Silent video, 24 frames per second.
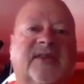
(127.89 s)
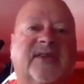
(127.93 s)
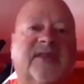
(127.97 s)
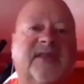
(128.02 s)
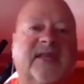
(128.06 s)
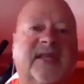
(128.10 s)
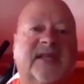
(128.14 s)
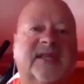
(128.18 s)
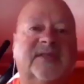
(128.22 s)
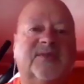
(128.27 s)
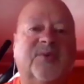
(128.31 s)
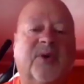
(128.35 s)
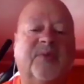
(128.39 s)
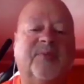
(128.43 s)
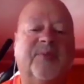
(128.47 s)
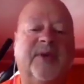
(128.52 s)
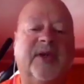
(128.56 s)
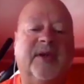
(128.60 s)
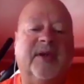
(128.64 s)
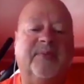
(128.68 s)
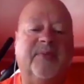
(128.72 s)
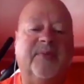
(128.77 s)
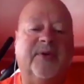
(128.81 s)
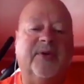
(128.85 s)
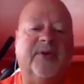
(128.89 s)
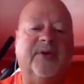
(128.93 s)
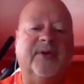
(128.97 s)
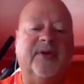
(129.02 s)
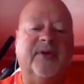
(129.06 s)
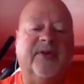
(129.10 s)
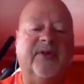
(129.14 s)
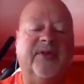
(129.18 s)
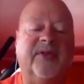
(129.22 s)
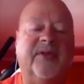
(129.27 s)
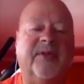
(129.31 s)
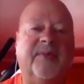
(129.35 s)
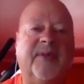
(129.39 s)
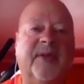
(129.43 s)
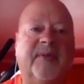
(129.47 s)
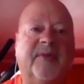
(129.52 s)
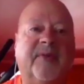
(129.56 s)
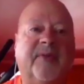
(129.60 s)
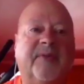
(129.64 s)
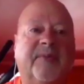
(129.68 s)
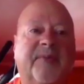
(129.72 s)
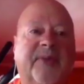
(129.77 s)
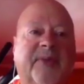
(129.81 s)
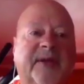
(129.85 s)
These were people, the
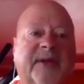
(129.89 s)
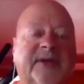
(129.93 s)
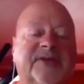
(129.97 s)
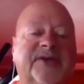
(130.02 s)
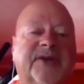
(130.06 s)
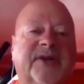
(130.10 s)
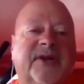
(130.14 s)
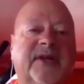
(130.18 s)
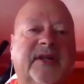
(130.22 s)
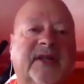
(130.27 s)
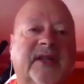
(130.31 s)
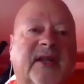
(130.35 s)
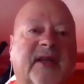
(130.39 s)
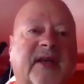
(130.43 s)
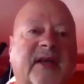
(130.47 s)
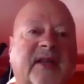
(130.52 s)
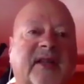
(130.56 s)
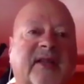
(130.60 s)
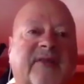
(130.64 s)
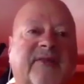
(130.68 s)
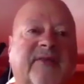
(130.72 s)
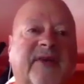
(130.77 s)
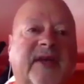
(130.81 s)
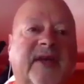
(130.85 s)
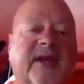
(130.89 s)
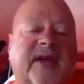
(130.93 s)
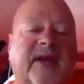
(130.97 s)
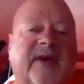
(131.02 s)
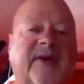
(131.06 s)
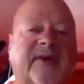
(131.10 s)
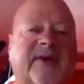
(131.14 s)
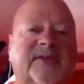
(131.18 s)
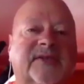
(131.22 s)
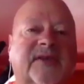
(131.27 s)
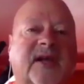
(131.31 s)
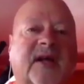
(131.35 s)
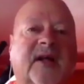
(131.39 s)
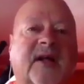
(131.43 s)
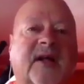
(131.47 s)
people pictured in the videos,